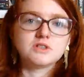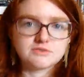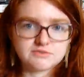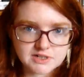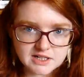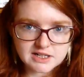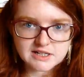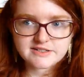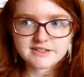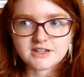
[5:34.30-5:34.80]
to a
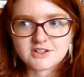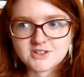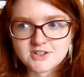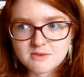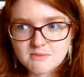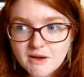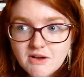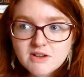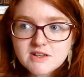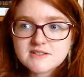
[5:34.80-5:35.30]

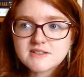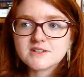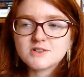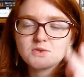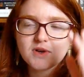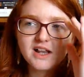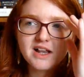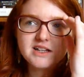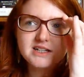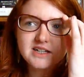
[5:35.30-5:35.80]
realization about her
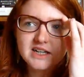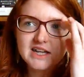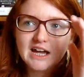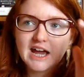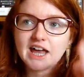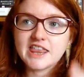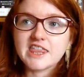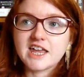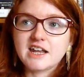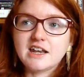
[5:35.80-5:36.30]
sexuality,
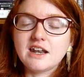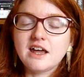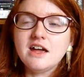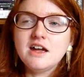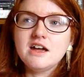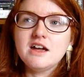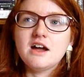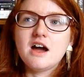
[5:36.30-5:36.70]
and then